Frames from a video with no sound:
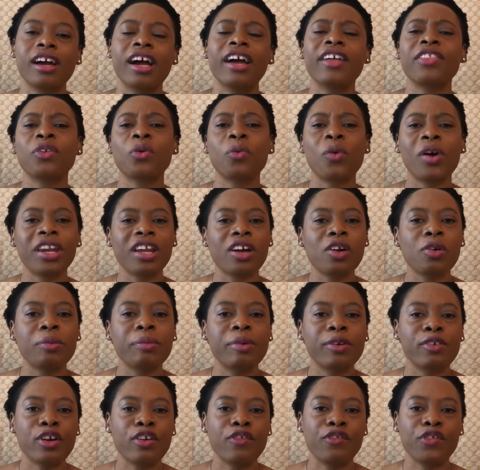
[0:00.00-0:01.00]
And the one I will
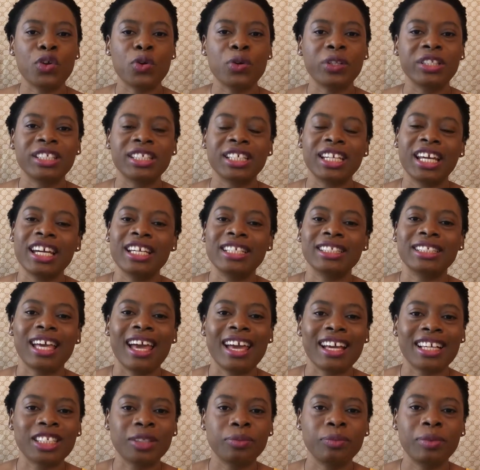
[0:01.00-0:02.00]
be reviewing today is the
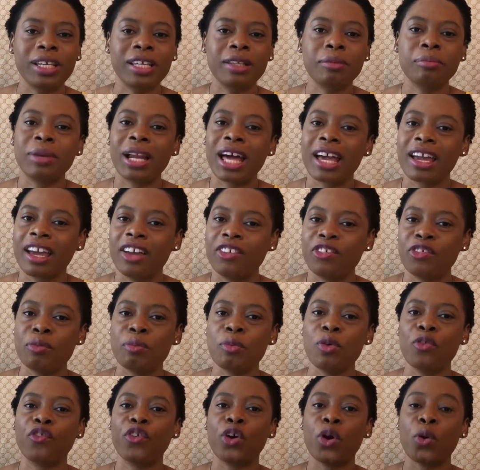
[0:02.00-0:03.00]
Xpreen Blackhead
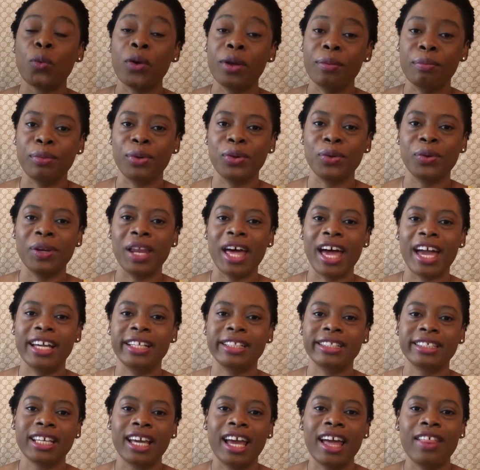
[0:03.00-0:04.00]
Remover with blue
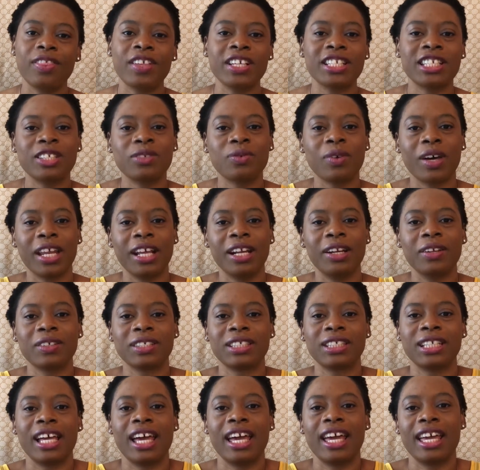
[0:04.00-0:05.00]
light. And this is what it
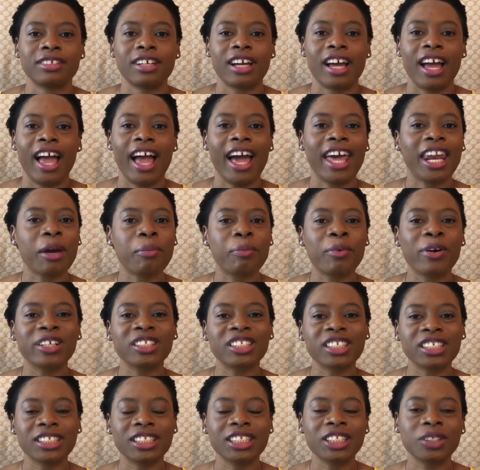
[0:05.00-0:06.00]
looks like. And I
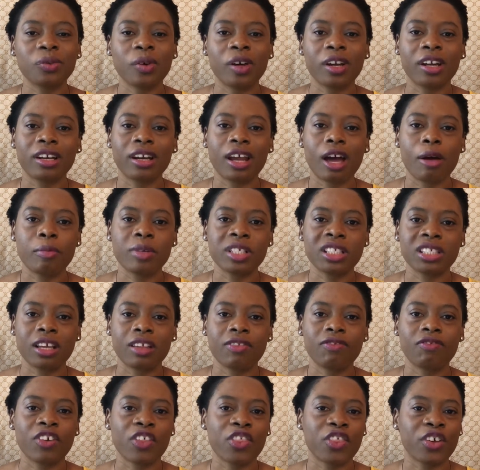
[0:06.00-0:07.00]
purchased this one on
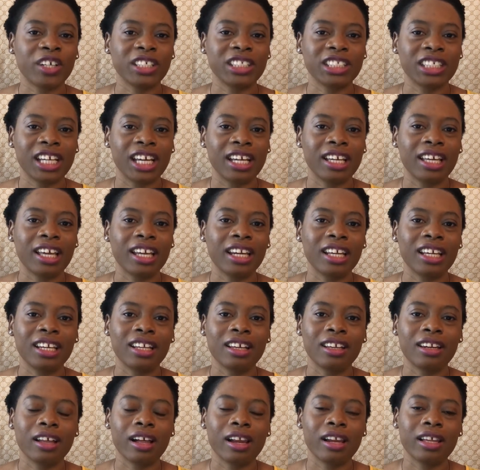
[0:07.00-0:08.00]
Amazon for $39
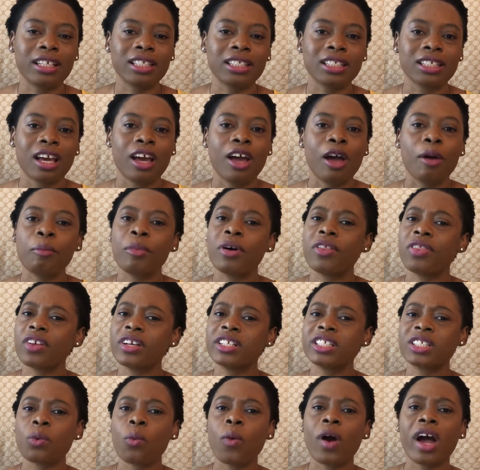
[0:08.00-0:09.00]
Canadian, but
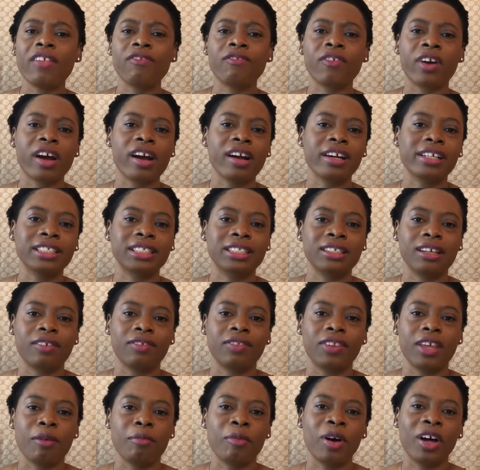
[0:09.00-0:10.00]
there's a wide variety
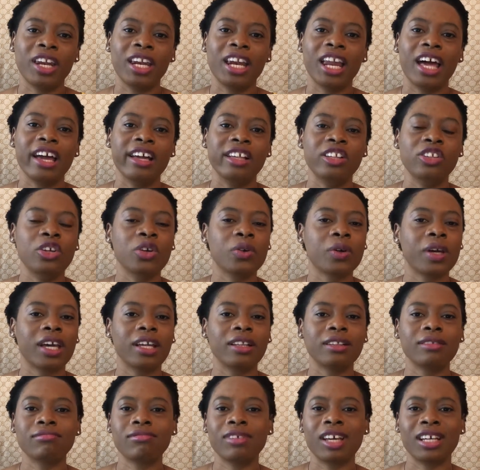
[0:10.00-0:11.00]
of them online. You
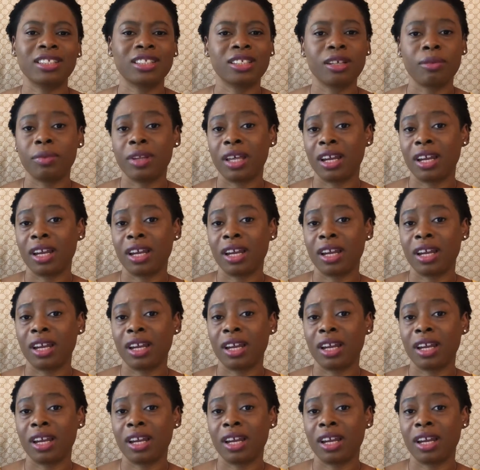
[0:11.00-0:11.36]
can get some